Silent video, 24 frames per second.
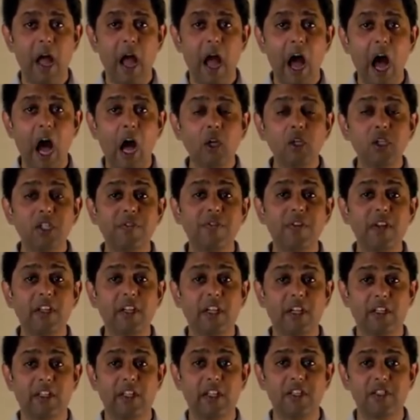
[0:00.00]
how
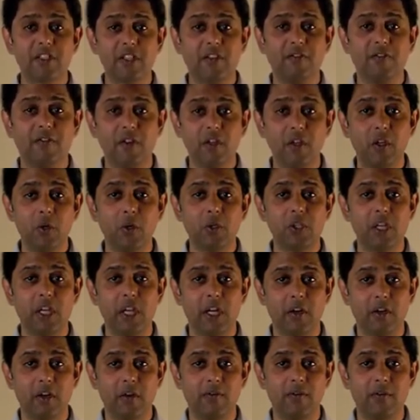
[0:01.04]
difficult is it for you to
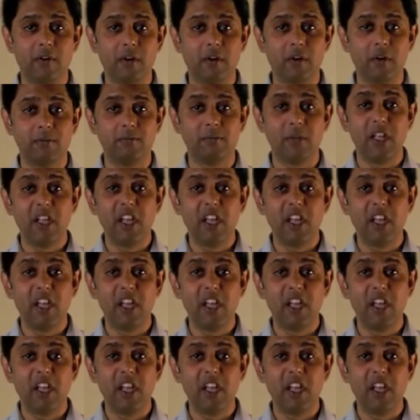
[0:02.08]
get a referral?